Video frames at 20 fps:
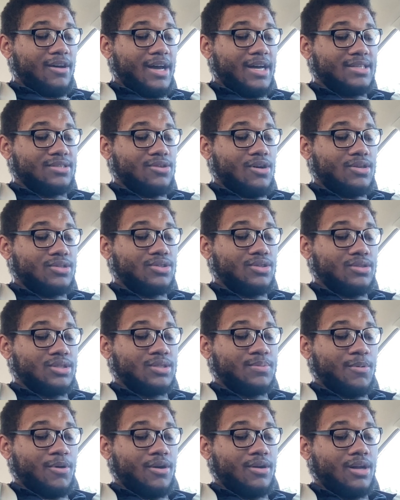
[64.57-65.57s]
has also
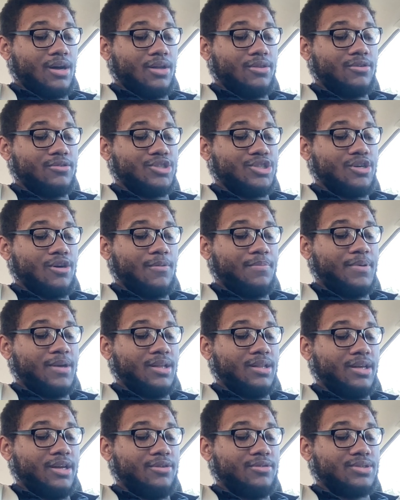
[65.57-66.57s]
spurred other
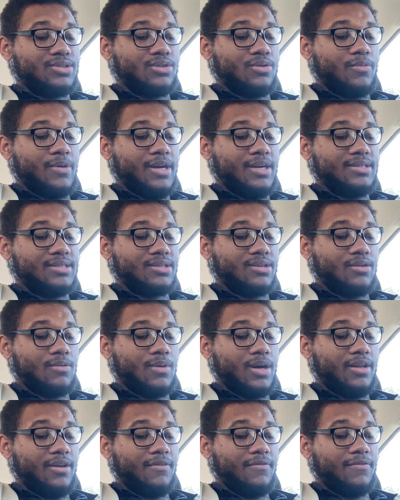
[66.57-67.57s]
GOP leaders to reconsider
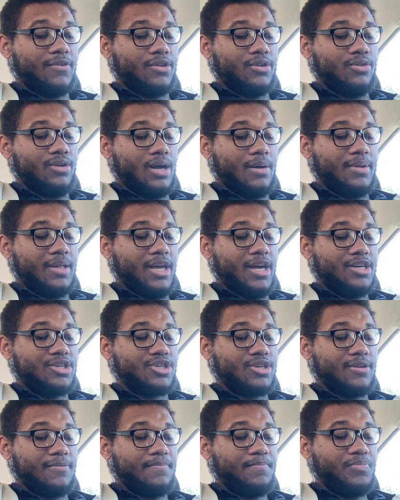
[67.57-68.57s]
running for the
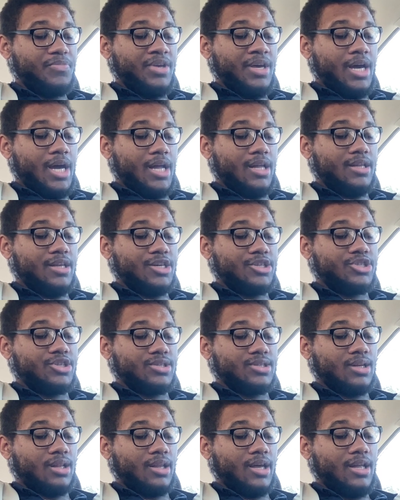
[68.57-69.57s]
nomination. In
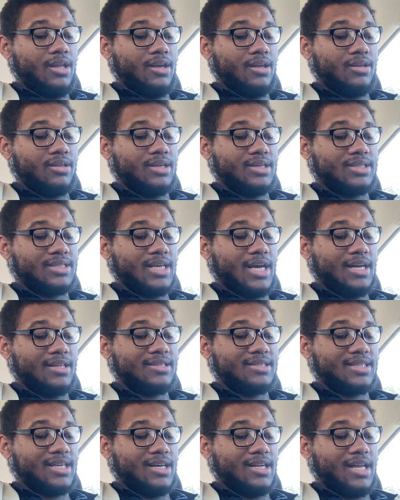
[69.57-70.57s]
addition to leading
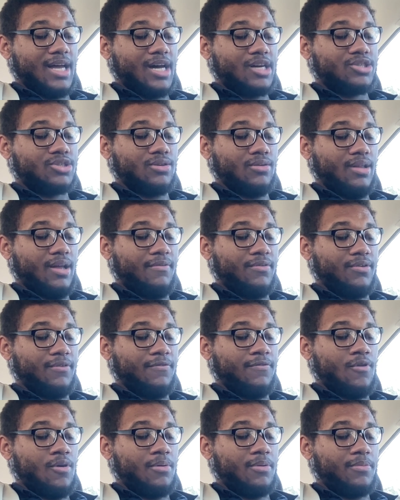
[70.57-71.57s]
DeSantis at a national level, the
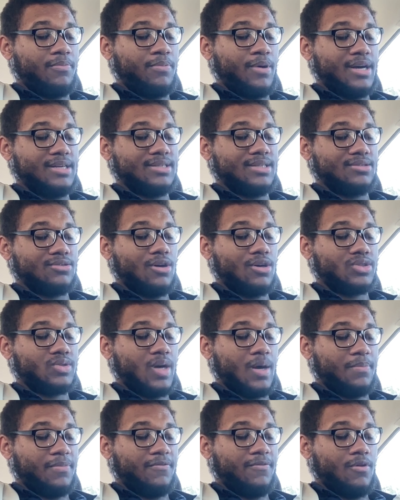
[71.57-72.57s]
former president is
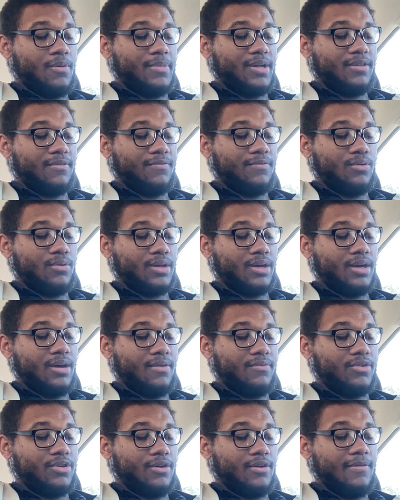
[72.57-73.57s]
also outperforming the Florida
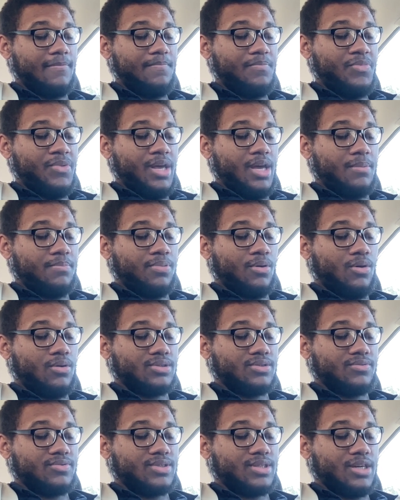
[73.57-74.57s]
governor in
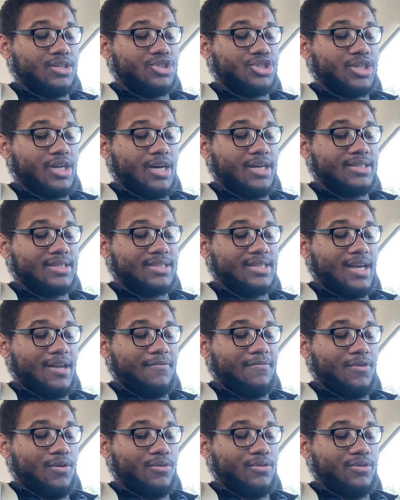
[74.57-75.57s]
polls of Sunshine
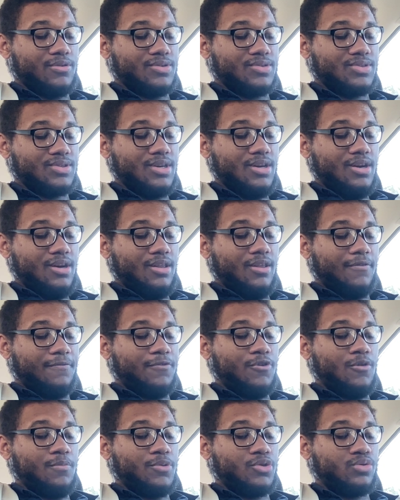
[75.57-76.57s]
State voters. The
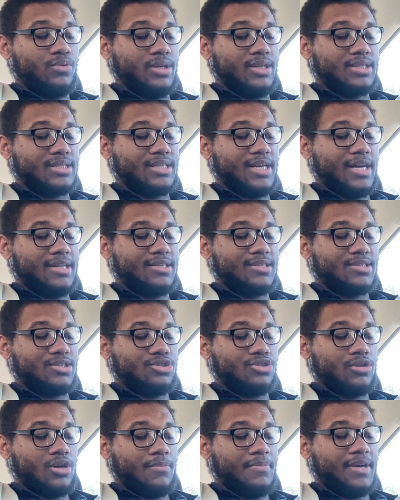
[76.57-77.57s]
feud between DeSantis
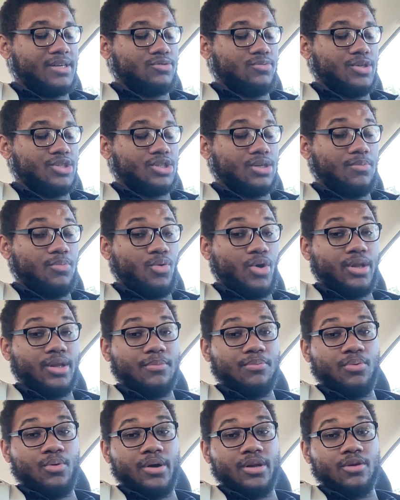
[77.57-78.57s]
and Trump has reached a
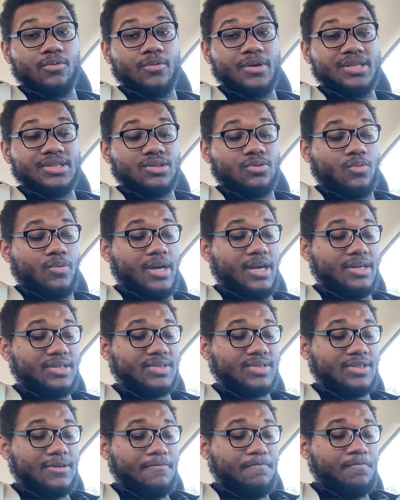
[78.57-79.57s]
boiling point in recent
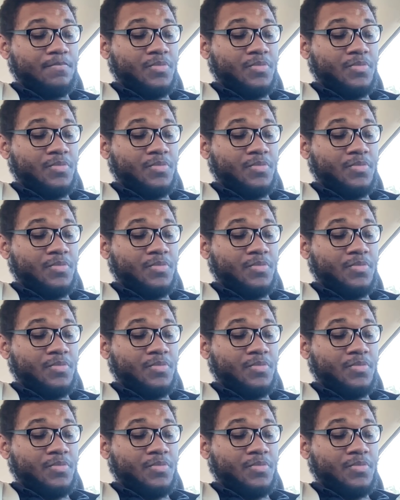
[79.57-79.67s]
weeks,